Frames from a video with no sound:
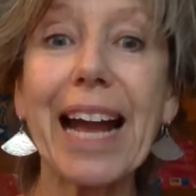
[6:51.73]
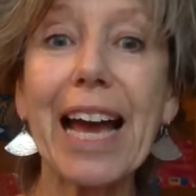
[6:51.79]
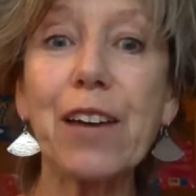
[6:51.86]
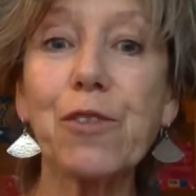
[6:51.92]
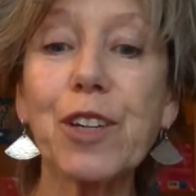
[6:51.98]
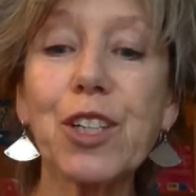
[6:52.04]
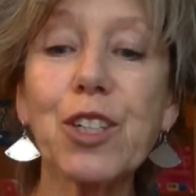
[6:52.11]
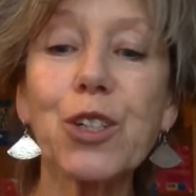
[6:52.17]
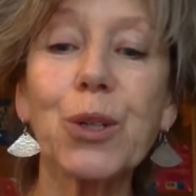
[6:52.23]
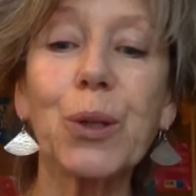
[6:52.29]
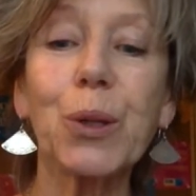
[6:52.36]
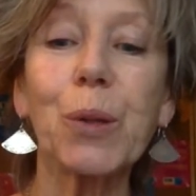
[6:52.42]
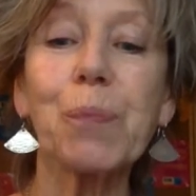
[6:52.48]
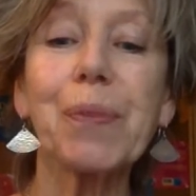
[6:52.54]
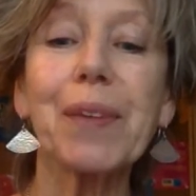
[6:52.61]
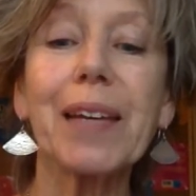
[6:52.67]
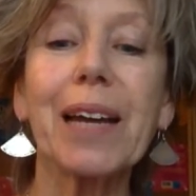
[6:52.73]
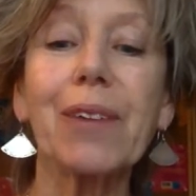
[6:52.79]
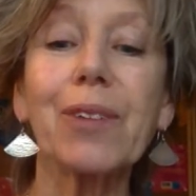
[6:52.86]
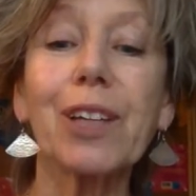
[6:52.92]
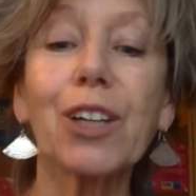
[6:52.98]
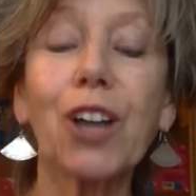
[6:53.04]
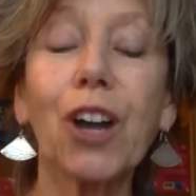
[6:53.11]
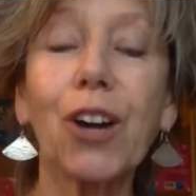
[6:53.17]
heavy door of
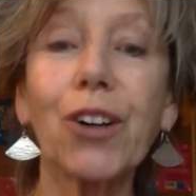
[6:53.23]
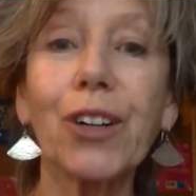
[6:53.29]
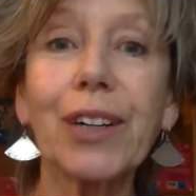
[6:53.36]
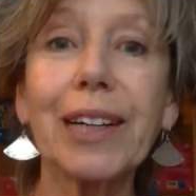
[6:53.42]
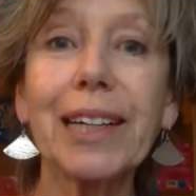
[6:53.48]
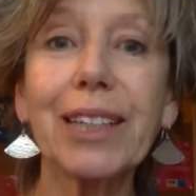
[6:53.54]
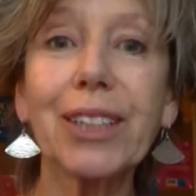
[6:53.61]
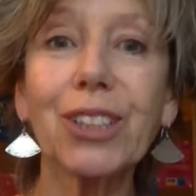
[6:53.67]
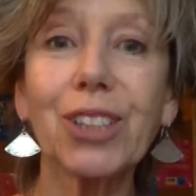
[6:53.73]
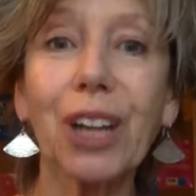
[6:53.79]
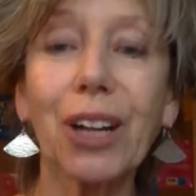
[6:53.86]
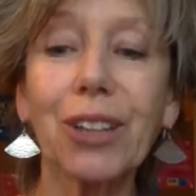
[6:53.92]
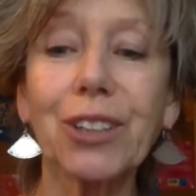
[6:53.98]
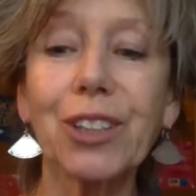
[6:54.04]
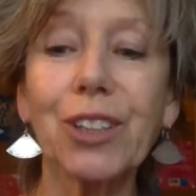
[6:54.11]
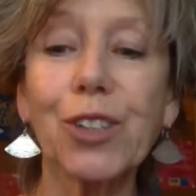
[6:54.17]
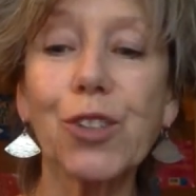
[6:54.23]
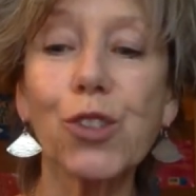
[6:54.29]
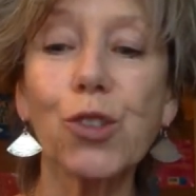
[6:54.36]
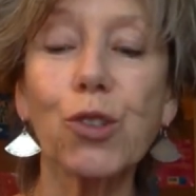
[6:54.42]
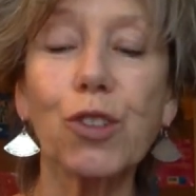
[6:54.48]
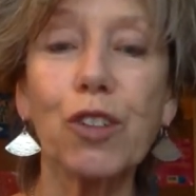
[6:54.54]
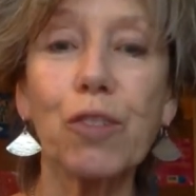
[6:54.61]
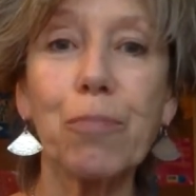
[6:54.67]
the Coralie Charlton
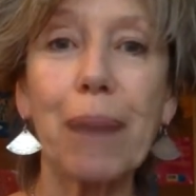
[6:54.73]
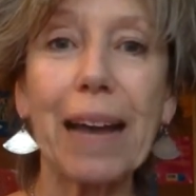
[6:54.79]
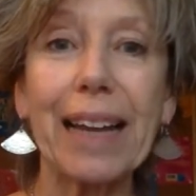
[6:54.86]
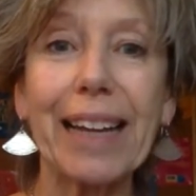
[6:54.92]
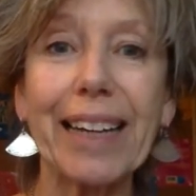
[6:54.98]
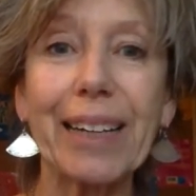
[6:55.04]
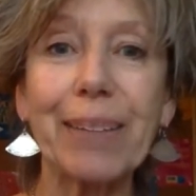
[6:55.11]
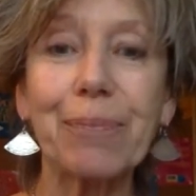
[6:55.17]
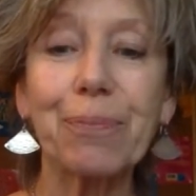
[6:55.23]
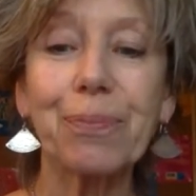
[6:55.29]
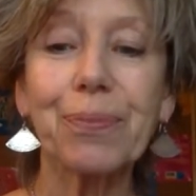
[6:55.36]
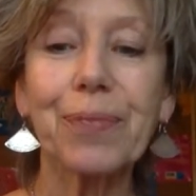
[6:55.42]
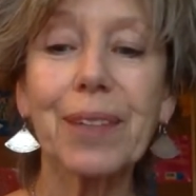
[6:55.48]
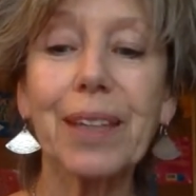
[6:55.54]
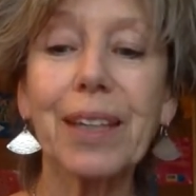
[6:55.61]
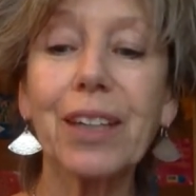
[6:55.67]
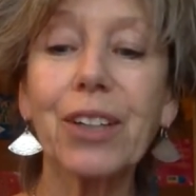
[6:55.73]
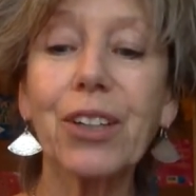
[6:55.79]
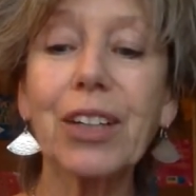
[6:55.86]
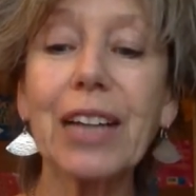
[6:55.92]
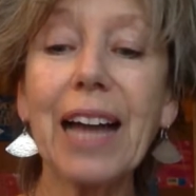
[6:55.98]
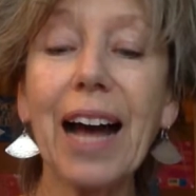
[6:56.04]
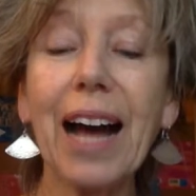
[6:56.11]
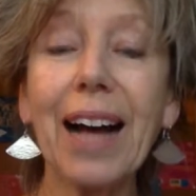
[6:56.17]
School of Ballet. Good
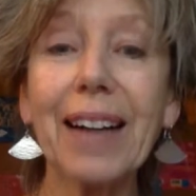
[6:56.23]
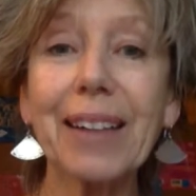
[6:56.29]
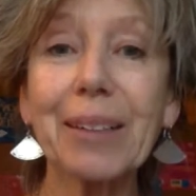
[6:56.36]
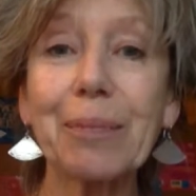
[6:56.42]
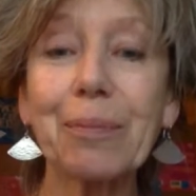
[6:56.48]
luck!